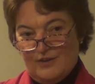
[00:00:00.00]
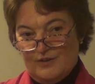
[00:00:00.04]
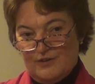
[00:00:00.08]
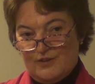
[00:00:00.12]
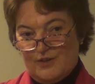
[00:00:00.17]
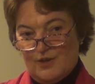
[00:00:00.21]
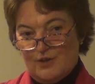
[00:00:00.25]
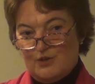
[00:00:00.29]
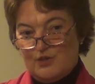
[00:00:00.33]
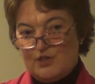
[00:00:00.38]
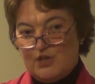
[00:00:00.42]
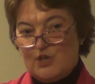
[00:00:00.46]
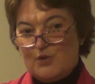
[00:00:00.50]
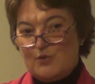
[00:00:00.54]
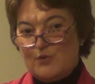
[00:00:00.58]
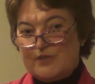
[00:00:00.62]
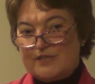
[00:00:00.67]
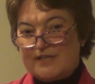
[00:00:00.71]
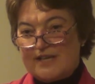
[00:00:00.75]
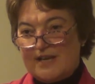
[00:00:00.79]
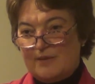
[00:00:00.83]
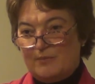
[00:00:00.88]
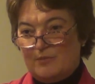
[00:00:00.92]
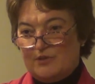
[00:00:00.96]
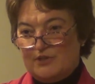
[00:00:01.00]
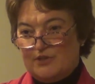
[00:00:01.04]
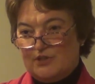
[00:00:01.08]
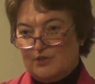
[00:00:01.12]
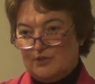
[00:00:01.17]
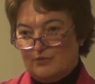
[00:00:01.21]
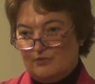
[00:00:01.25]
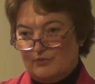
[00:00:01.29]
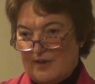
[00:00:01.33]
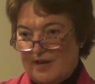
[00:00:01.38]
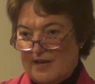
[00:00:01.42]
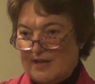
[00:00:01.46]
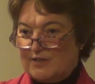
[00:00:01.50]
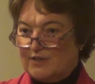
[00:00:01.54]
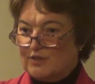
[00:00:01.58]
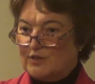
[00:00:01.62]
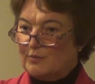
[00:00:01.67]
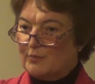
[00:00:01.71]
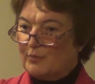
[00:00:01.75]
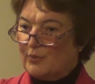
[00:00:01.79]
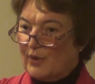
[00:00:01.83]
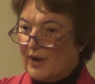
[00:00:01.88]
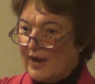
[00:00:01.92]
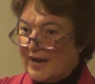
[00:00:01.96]
So she was able to raise
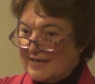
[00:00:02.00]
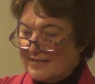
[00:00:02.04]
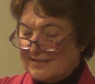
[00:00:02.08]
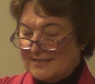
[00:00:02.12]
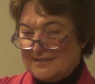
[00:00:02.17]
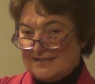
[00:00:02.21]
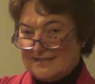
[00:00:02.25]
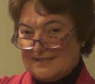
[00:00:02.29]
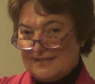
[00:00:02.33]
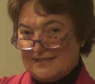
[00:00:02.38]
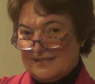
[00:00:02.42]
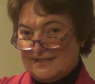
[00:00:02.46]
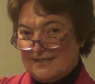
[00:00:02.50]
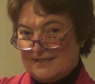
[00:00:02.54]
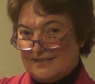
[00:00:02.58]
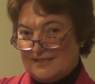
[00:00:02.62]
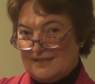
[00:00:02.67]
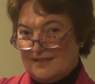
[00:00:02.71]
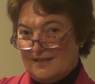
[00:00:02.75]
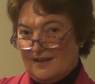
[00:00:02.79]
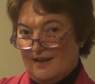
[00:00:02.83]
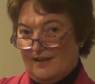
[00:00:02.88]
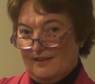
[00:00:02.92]
her prices